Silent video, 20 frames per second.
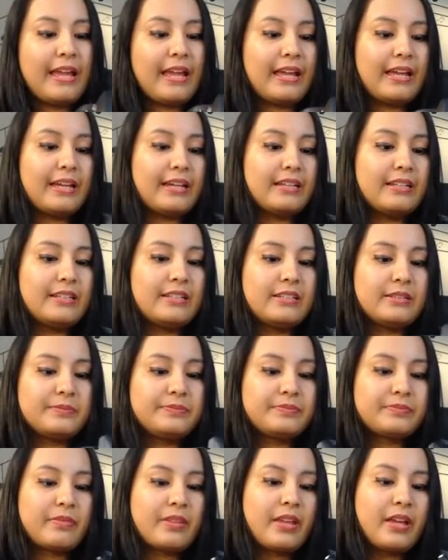And
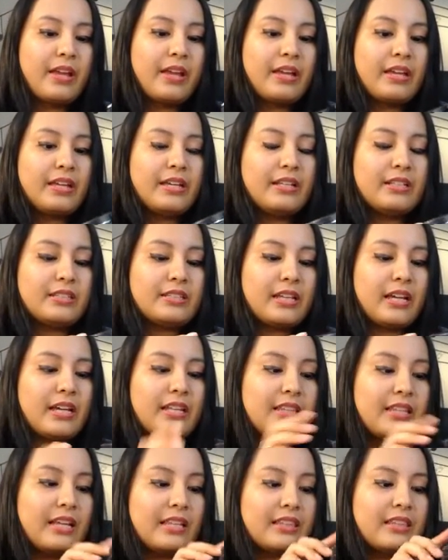he
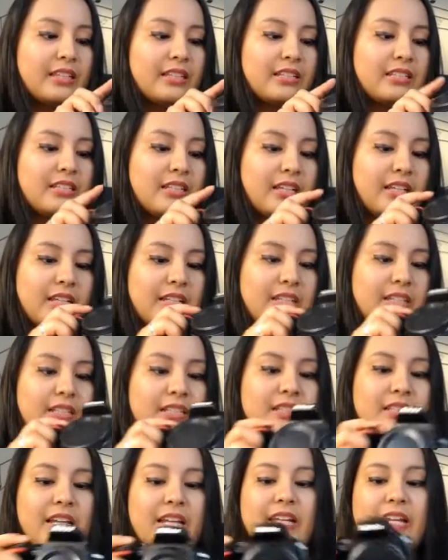said that this
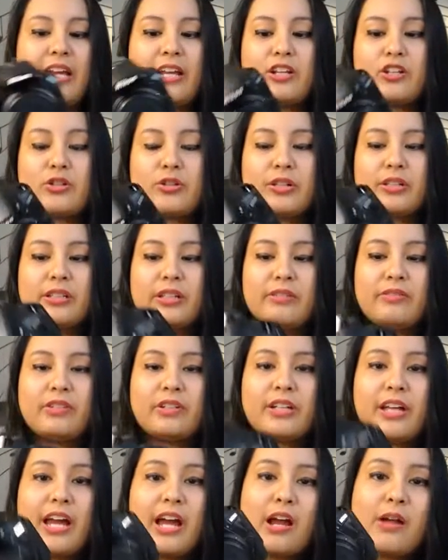is an entry level
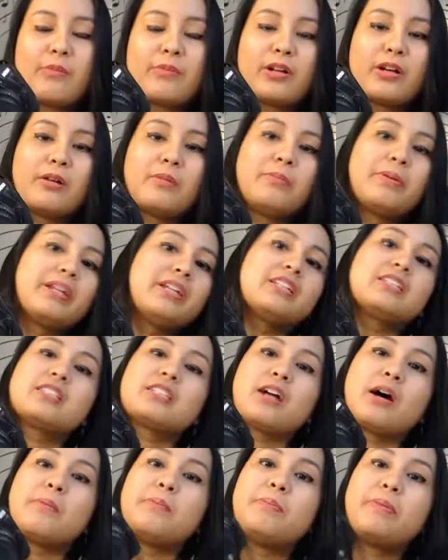camera, but it's
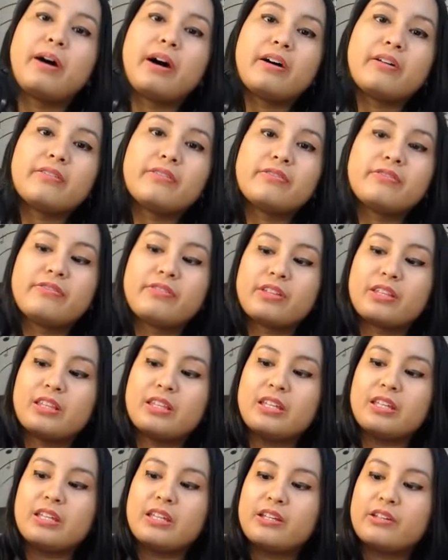above
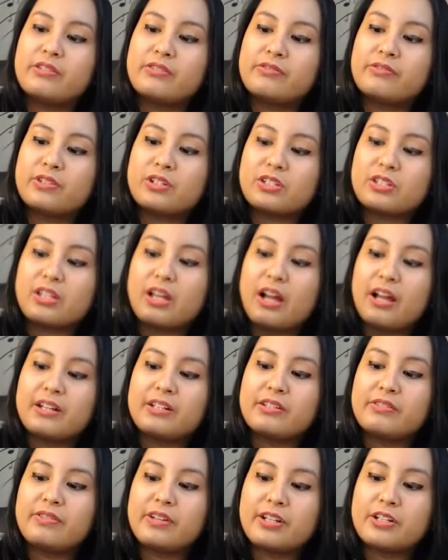the first
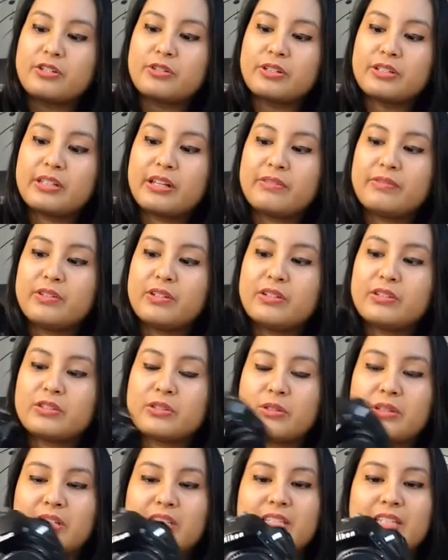kind of entry level.
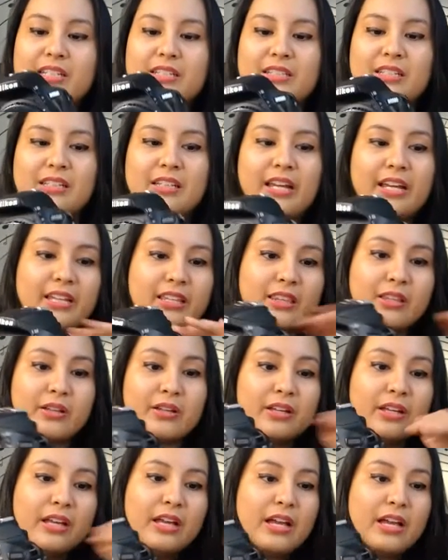So this isn't like
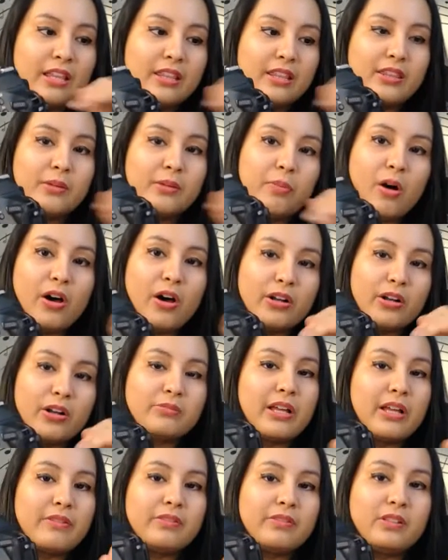the the bottom
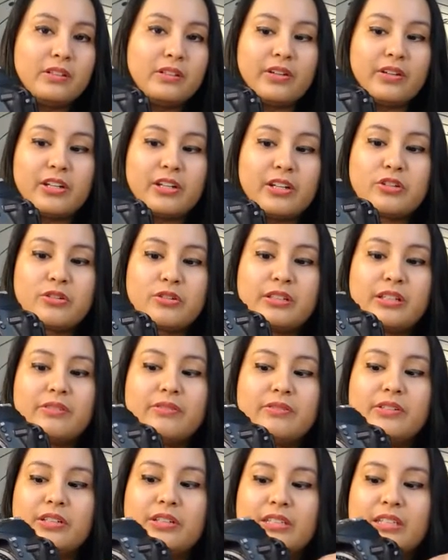level of entry
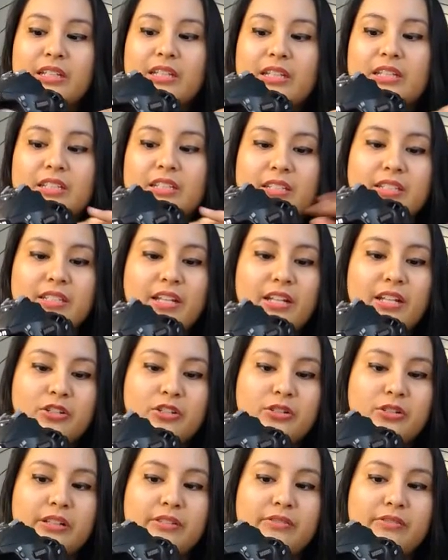level. He said this is an
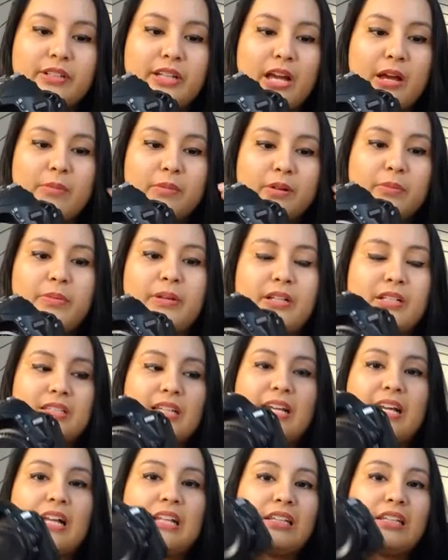entry level camera, but it's
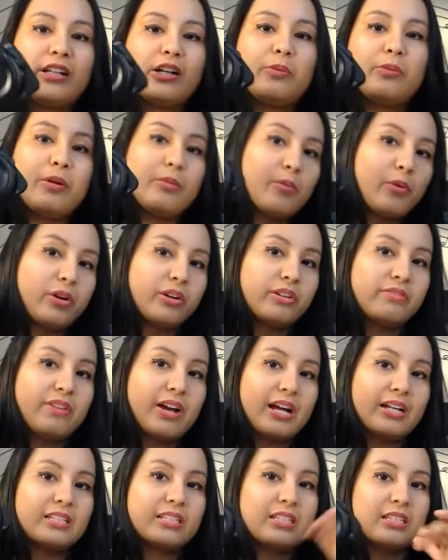like a little bit more
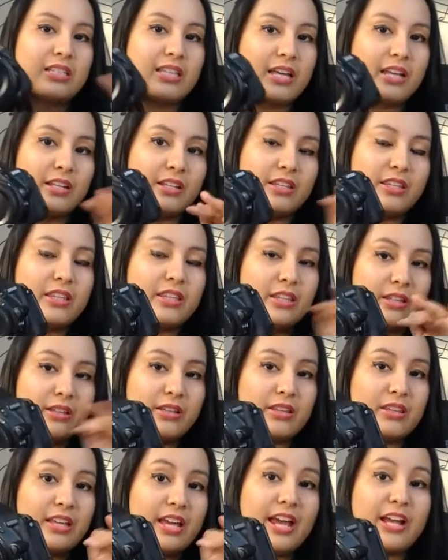advanced than
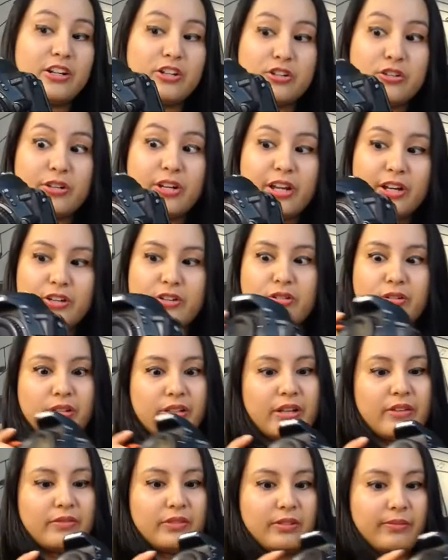the, the entry entry
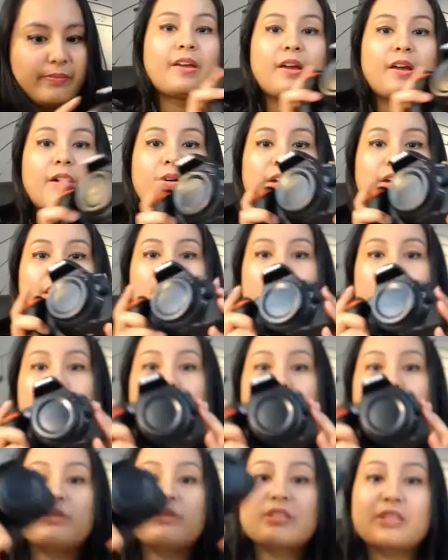level. Okay, so
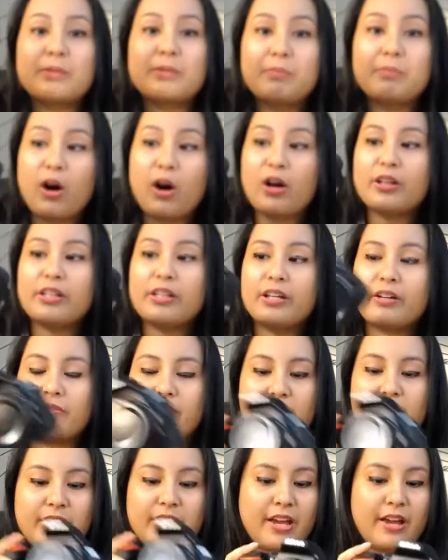that was the body of
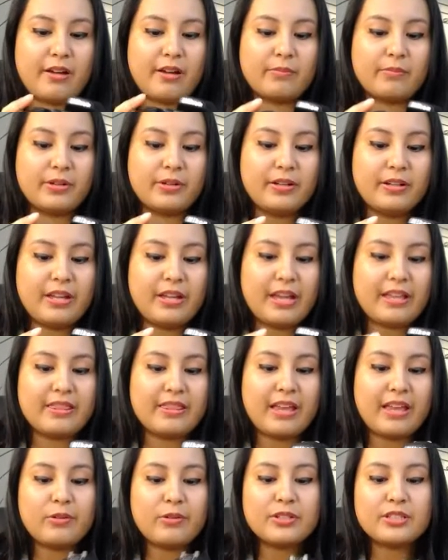the camera, and
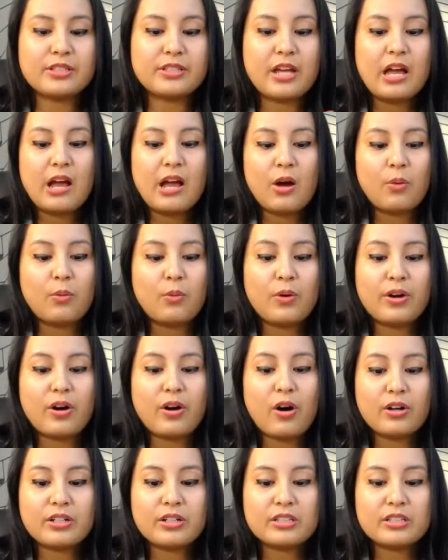that was one,
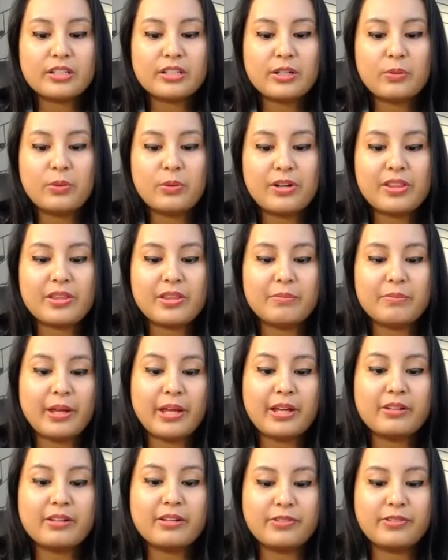honestly one of the
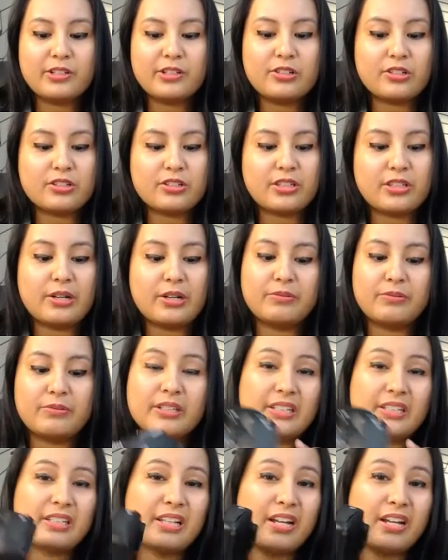main features that I
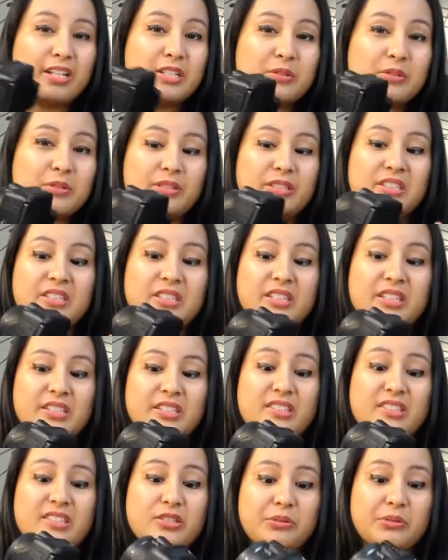really liked was
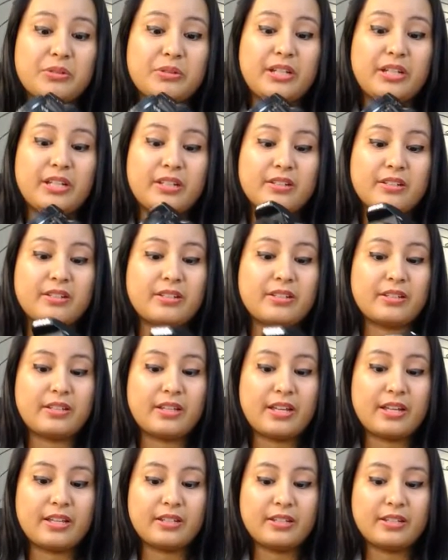this screen
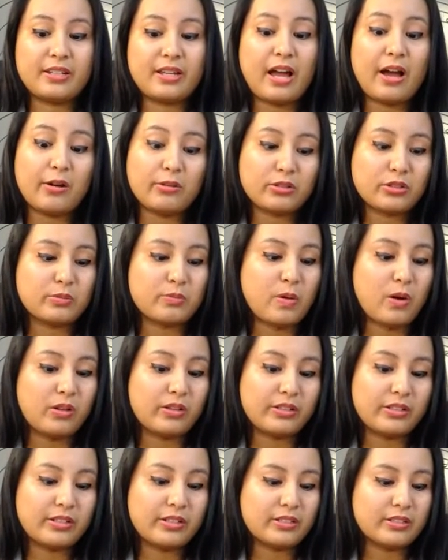and how
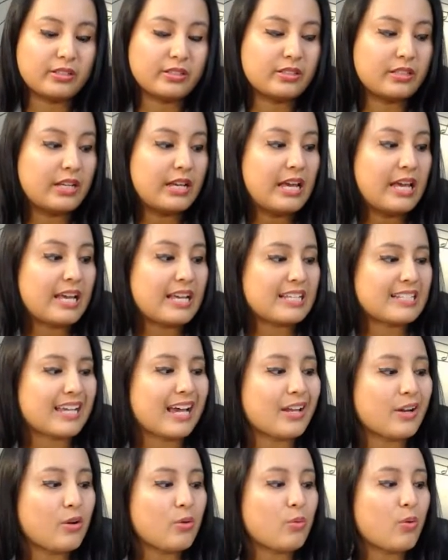small it is. Because
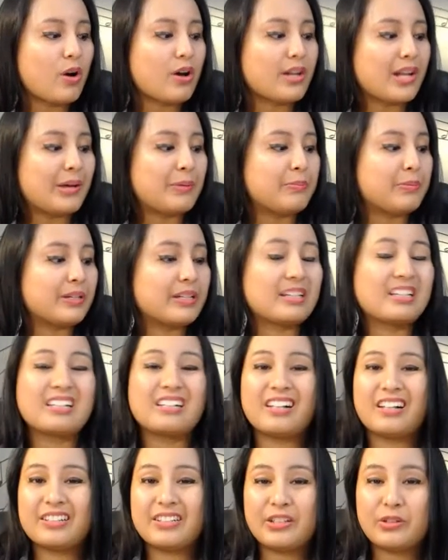I don't want a big
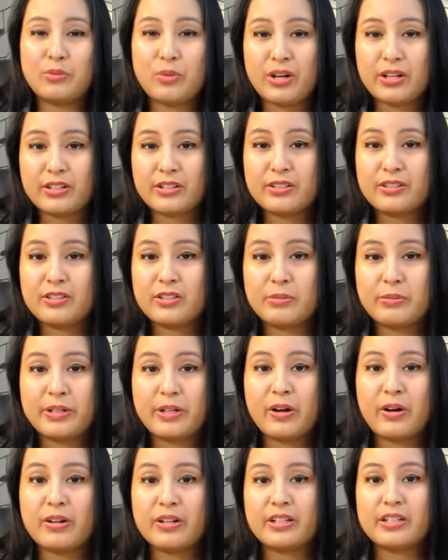clunky one, to be
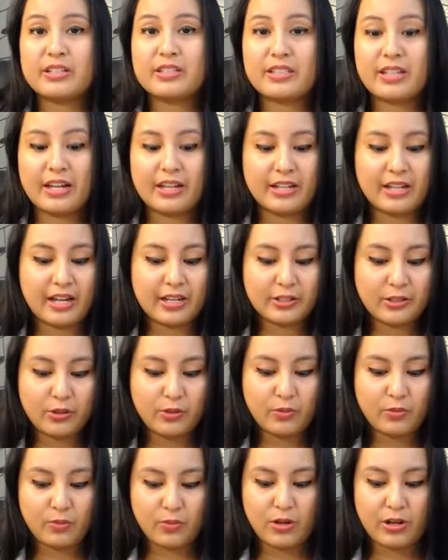honest. I, I
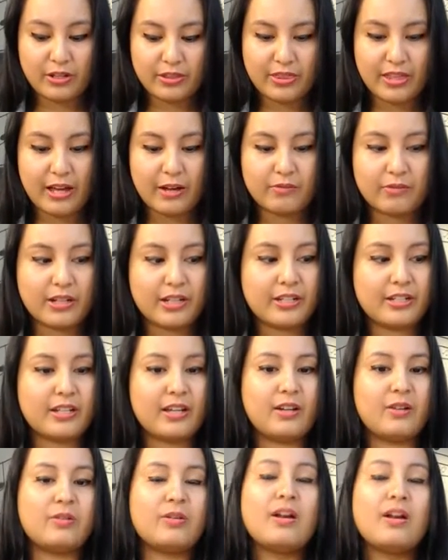don't want that right
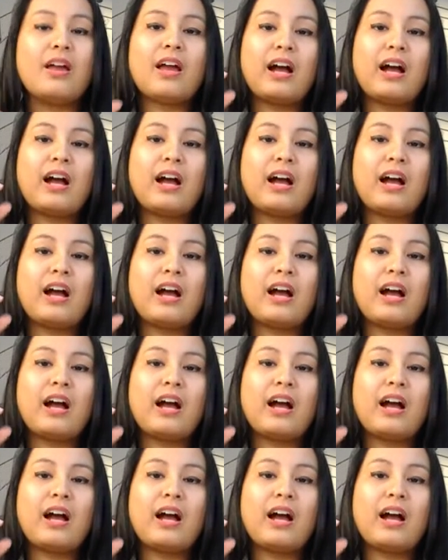now.